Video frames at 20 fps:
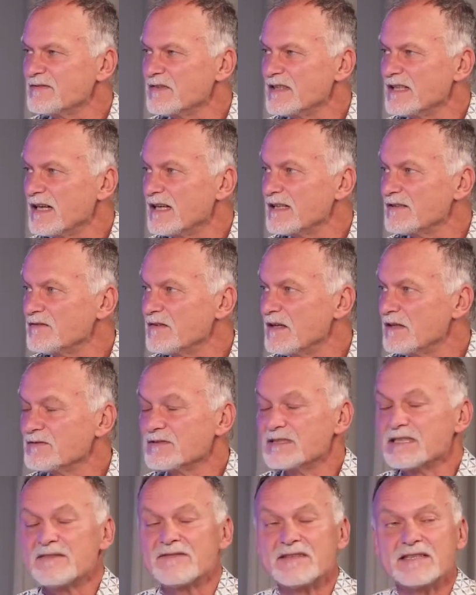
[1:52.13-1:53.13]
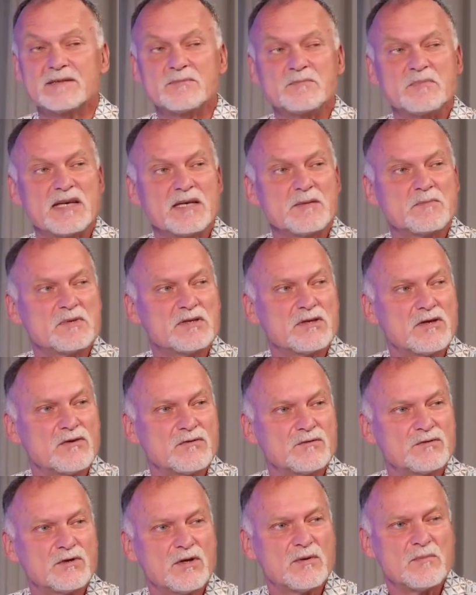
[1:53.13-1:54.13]
where I found several papers
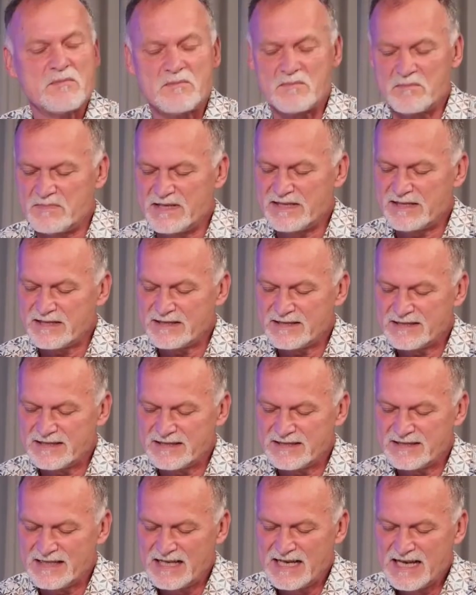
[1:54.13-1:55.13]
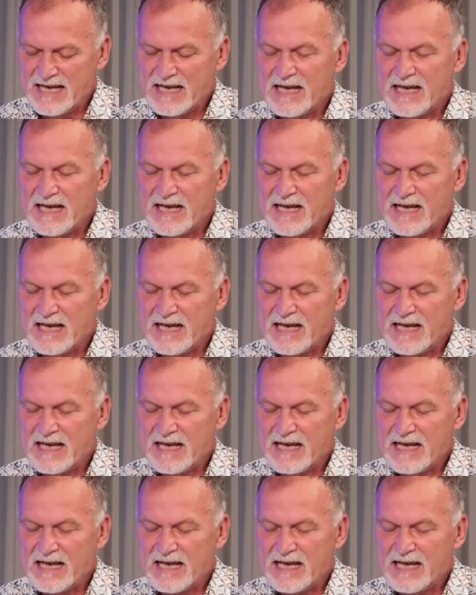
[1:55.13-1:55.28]
of Tom Burden,